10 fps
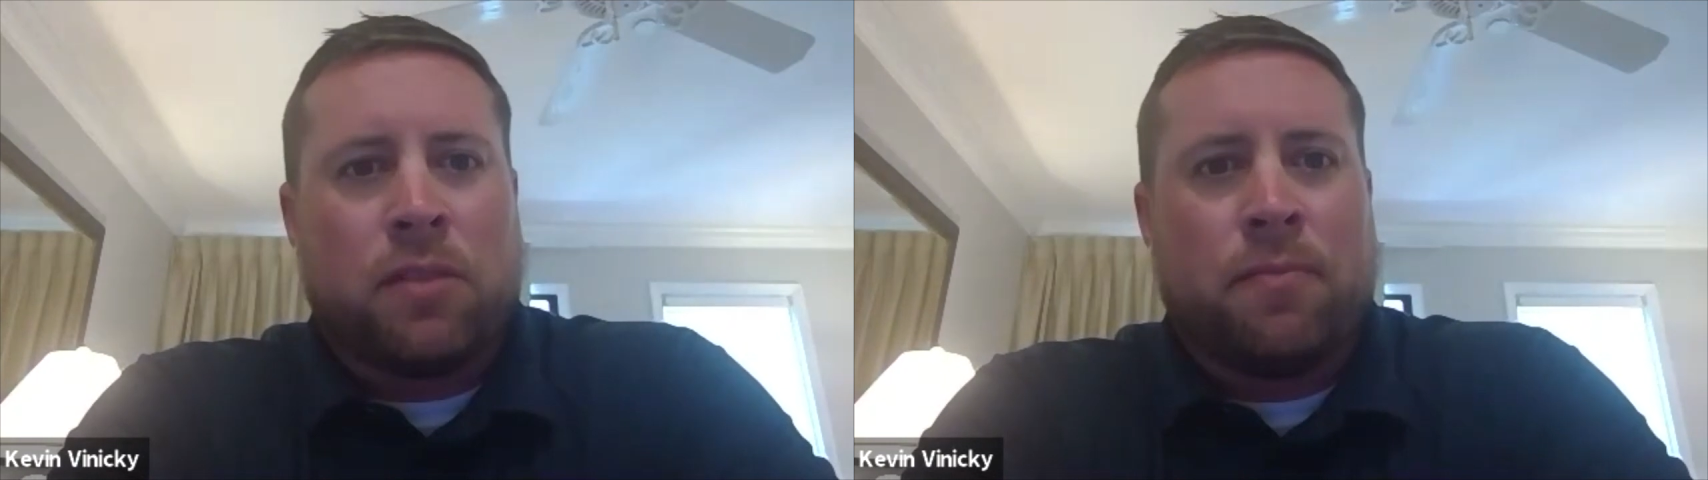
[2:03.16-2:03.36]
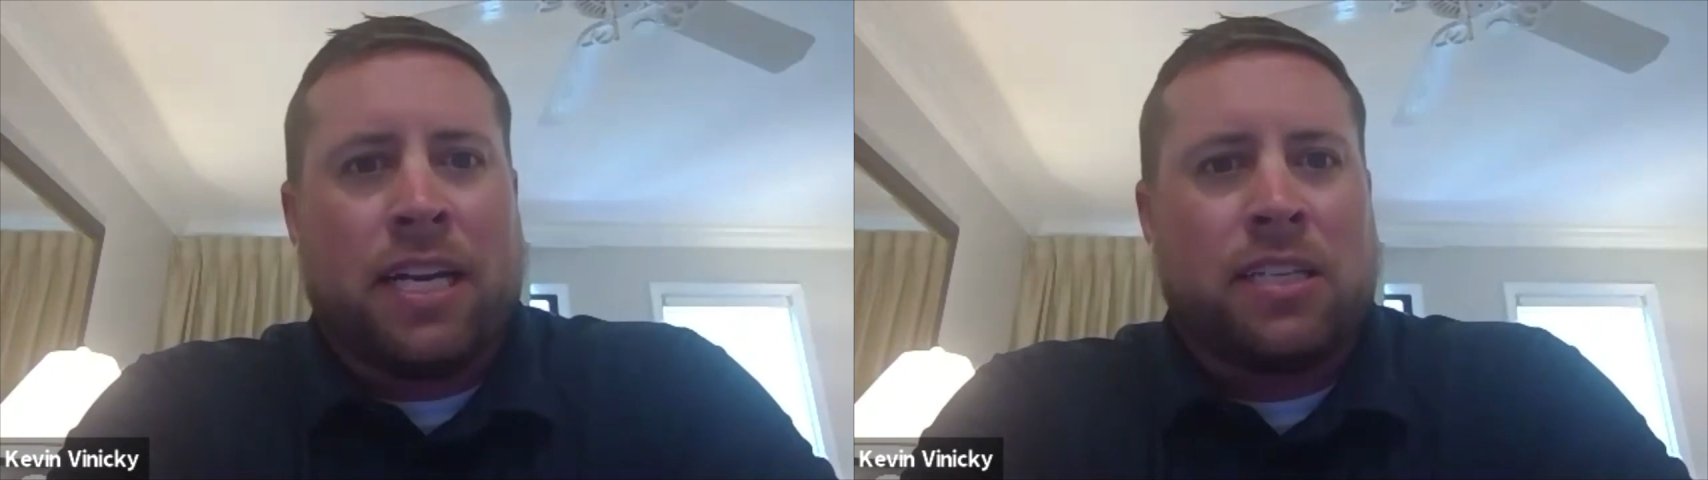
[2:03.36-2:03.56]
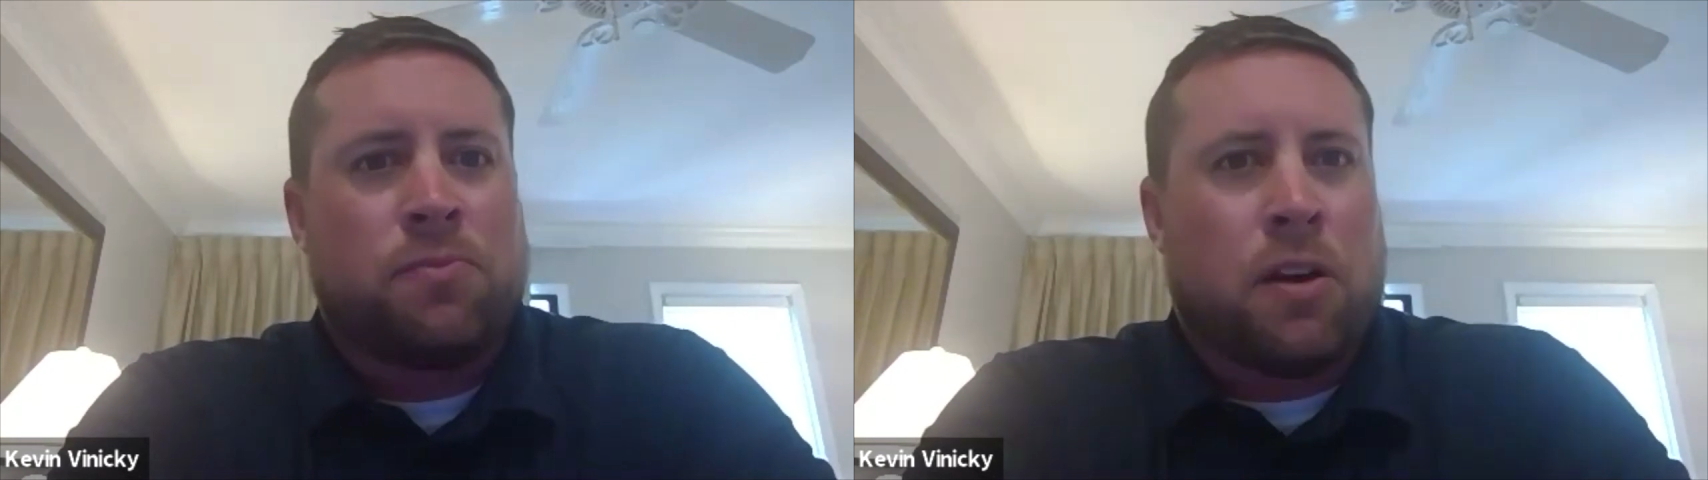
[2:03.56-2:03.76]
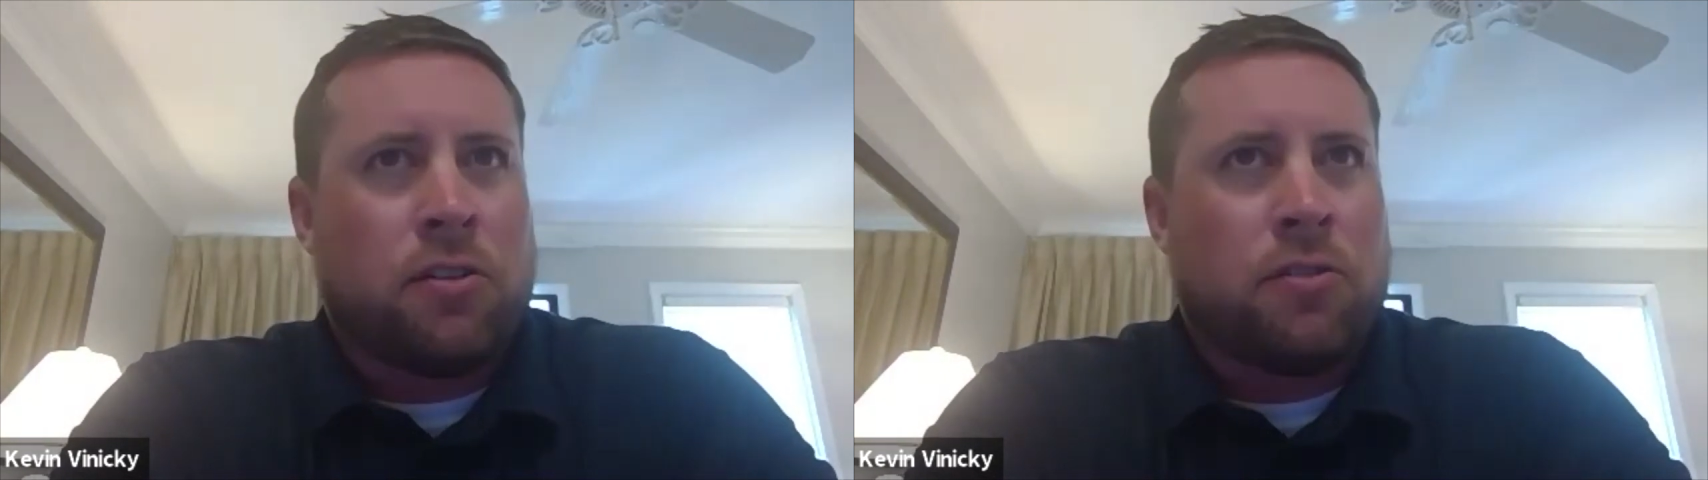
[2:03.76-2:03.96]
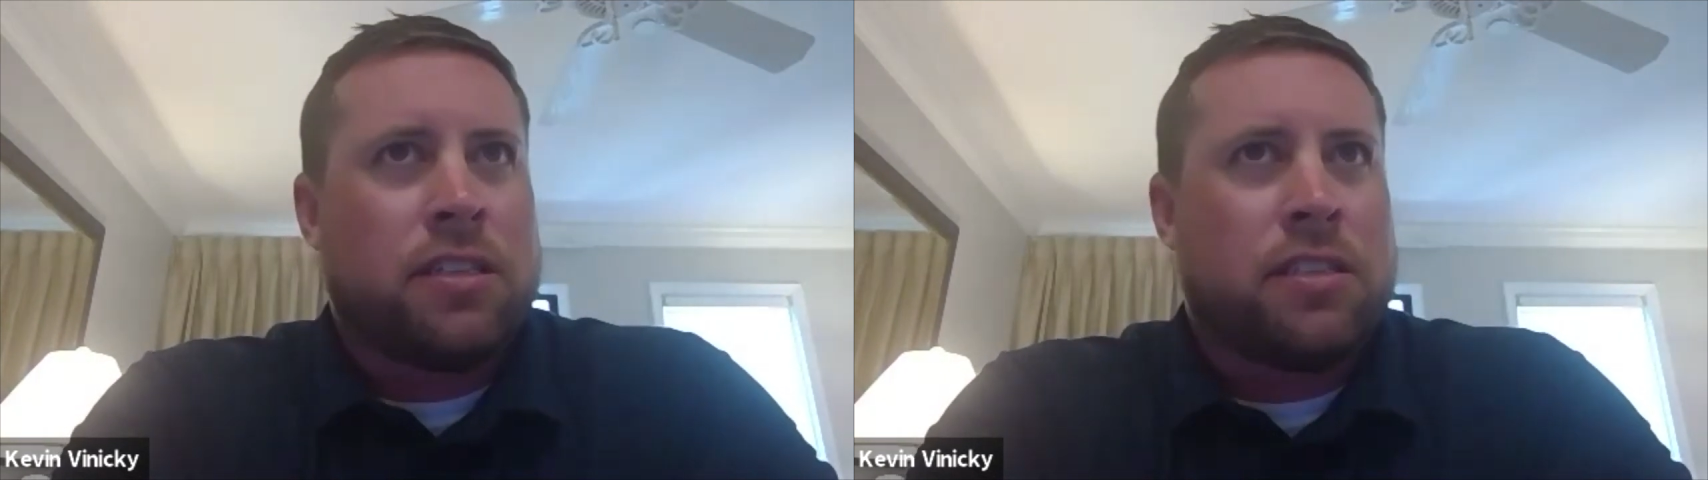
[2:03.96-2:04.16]
to make
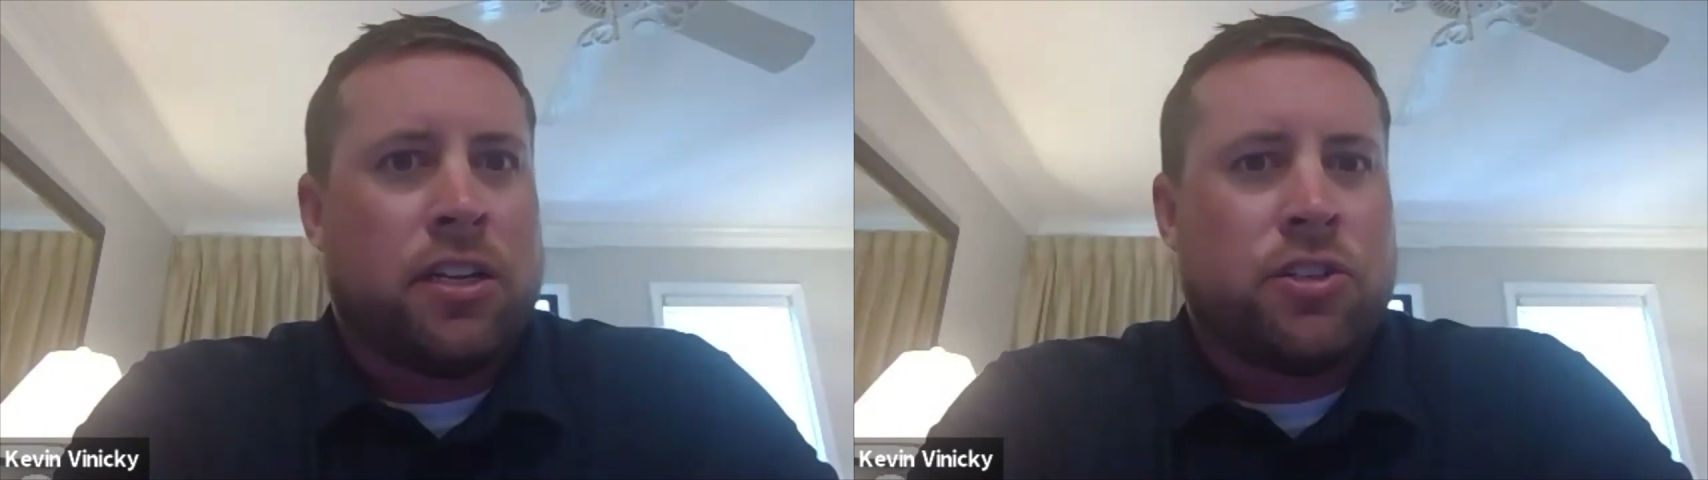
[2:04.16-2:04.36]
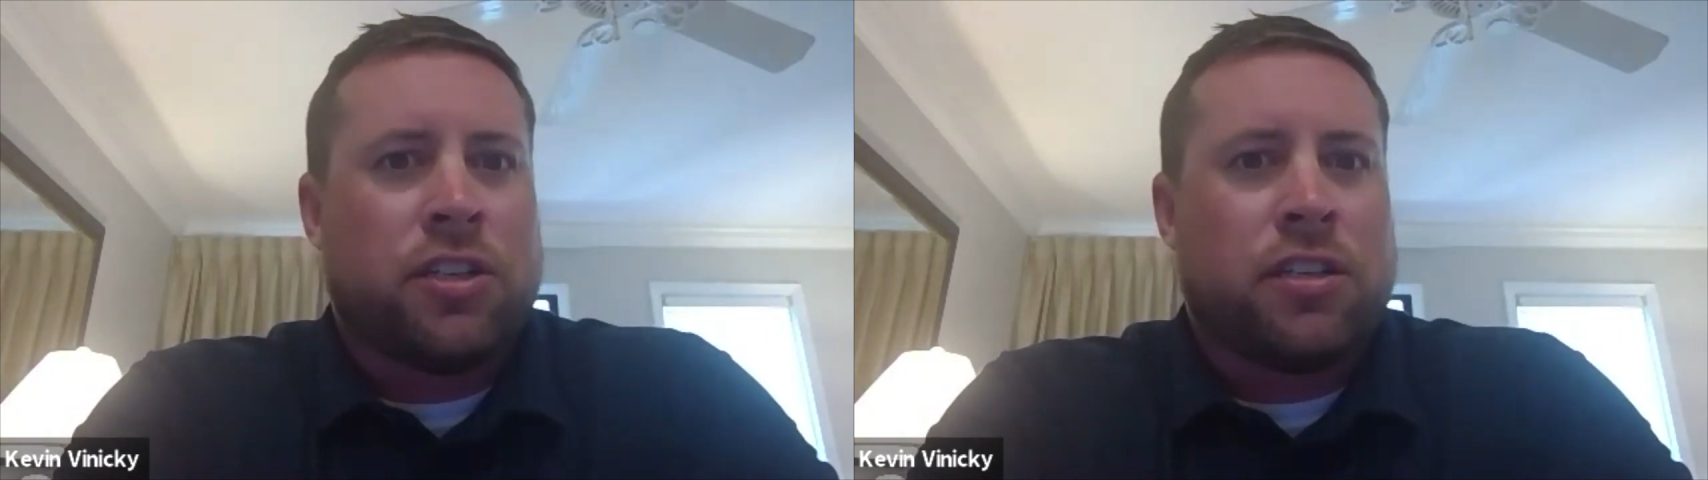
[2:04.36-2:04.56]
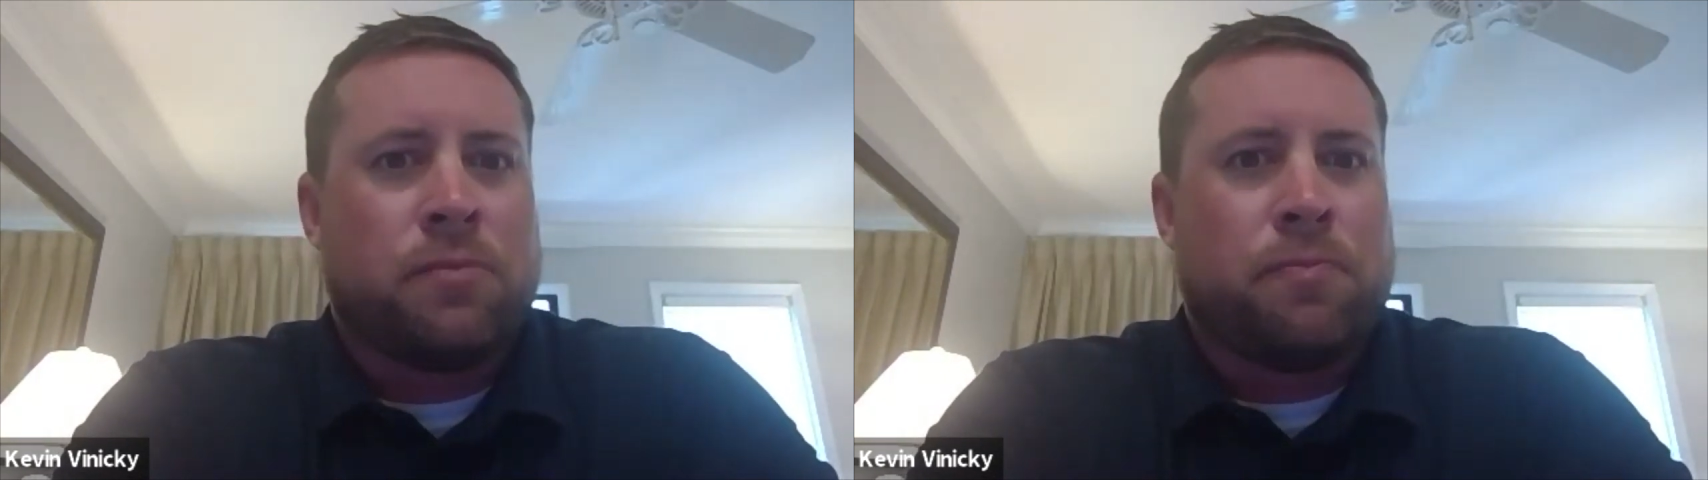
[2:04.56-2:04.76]
smarter decisions